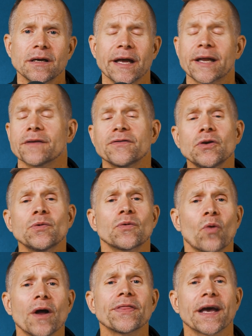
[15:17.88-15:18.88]
And if you would
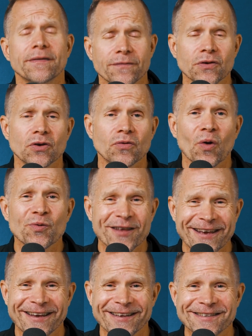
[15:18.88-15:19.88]
want that for your own
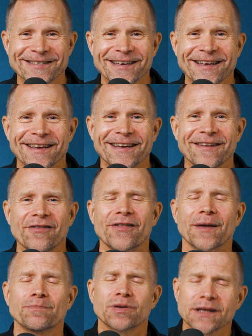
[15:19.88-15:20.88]
kids,
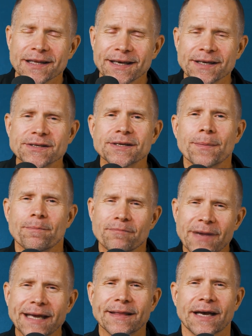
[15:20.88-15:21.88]
then please
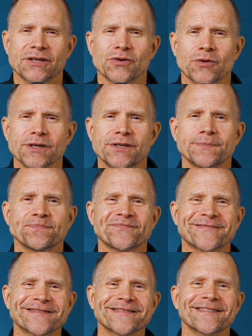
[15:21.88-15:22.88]
make that choice
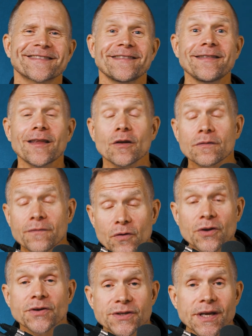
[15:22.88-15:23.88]
for
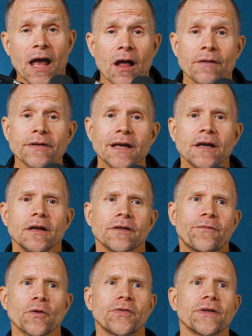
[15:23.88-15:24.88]
yourself. The
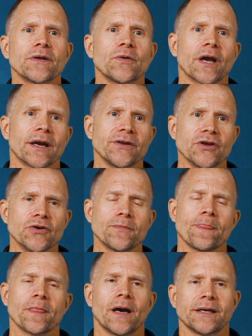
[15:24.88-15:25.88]
fourth thing that we got to
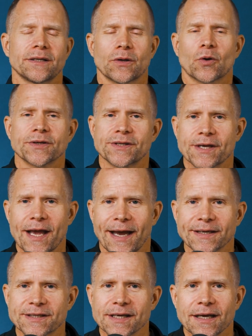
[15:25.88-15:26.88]
do, of course, the
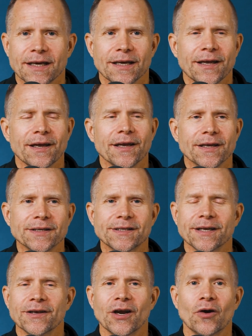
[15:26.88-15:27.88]
S is,
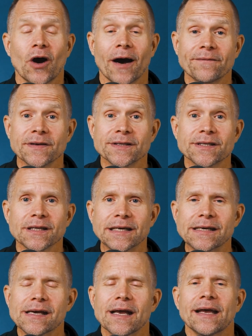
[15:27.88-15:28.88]

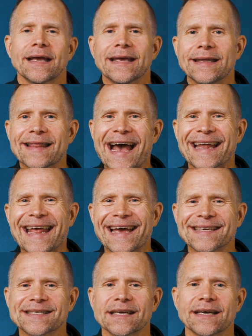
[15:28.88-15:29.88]
obviously in that
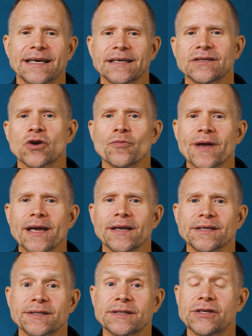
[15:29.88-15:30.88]
S domain
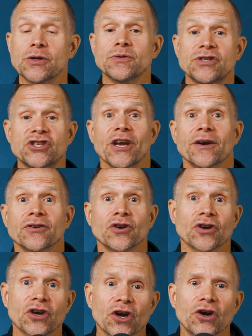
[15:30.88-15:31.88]
is to share your
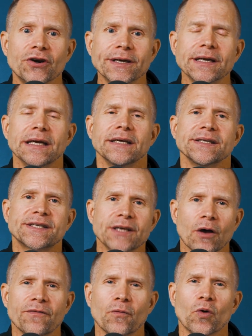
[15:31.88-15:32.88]
current
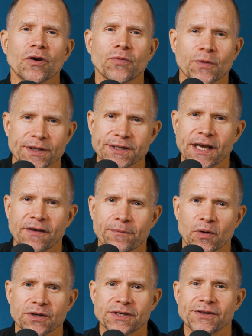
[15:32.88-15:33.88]
self-worth with a safe
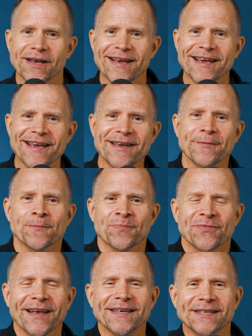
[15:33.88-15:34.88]
person. The E
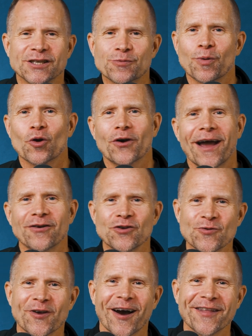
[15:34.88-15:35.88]
is explore how
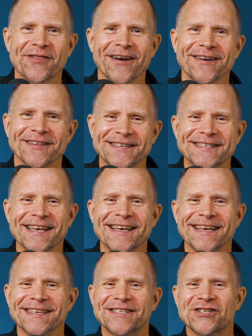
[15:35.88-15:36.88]
you got there. The C
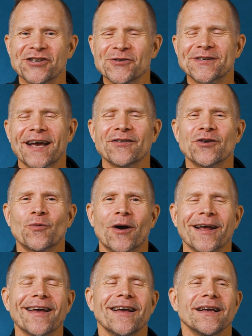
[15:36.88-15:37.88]
is choose how you
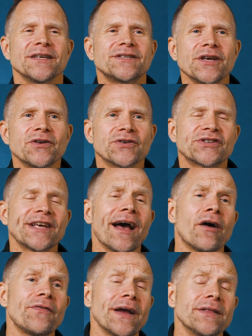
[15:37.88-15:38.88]
want to see
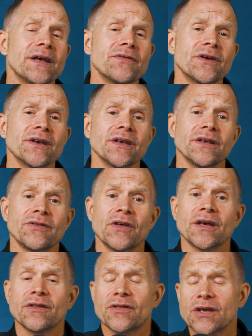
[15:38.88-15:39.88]
yourself. And then the
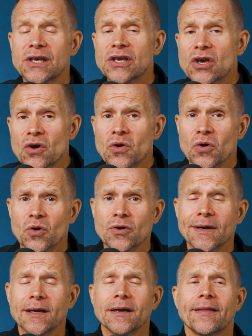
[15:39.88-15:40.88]

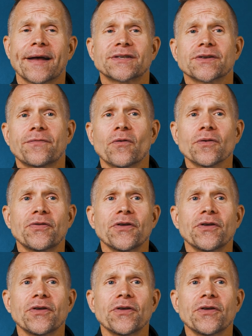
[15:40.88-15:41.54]
U, that's the fourth